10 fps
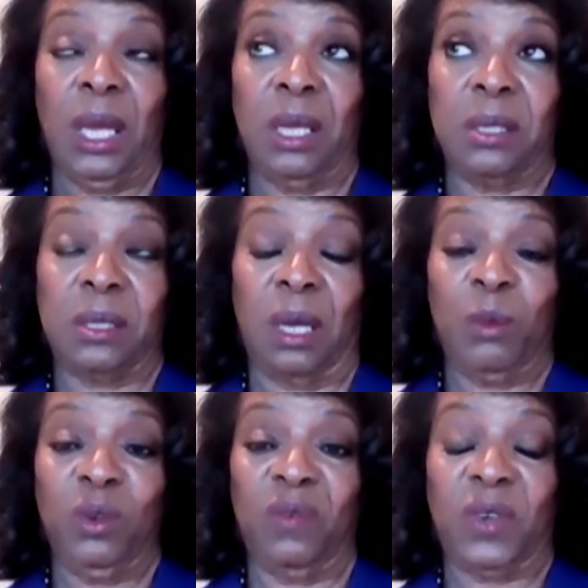and
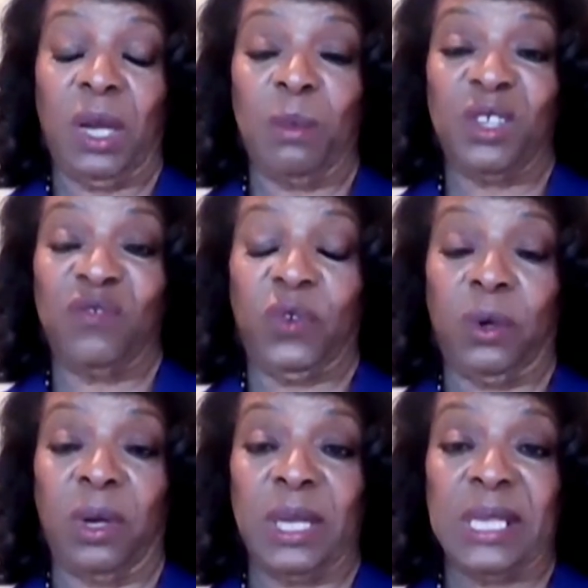some who've come as
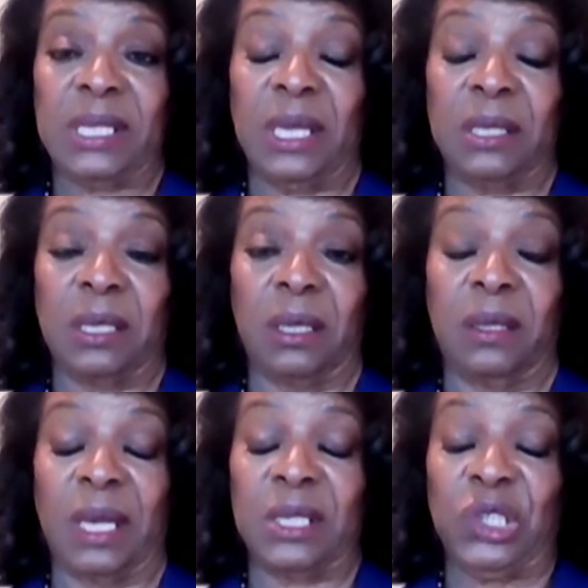far as Italy,
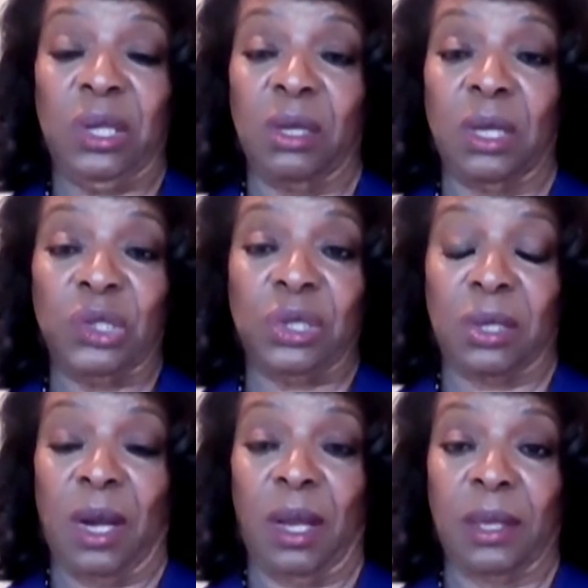that's here in
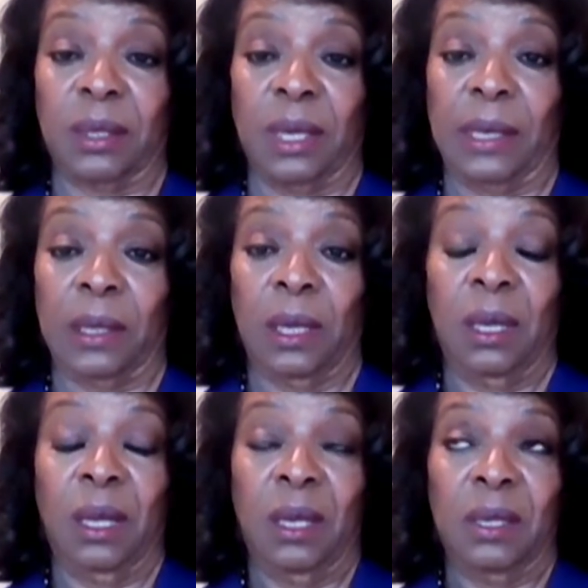Charlotte, and
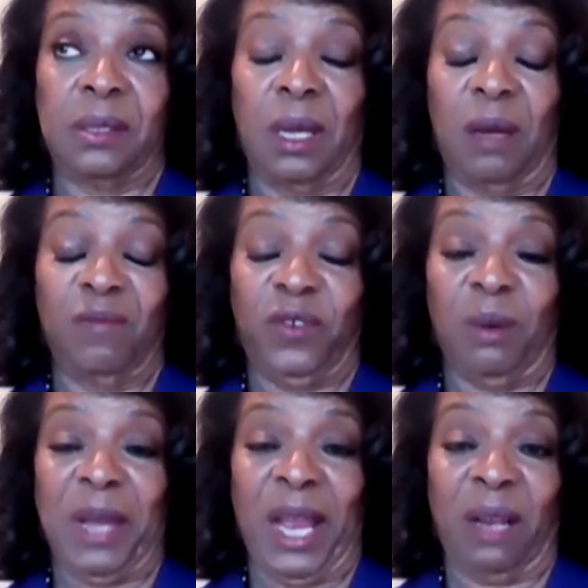some
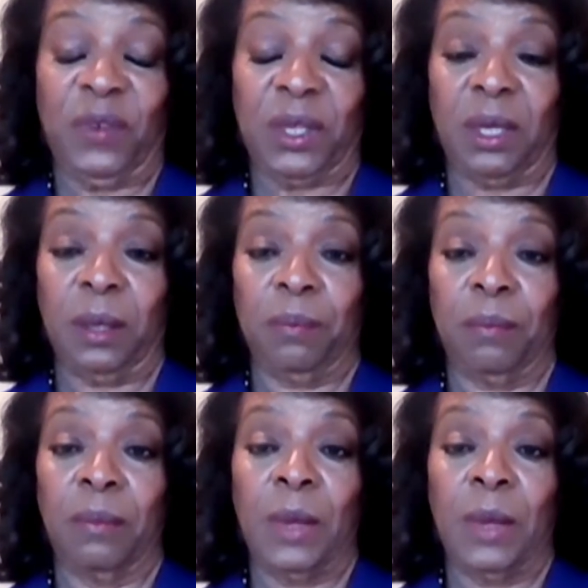from Africa.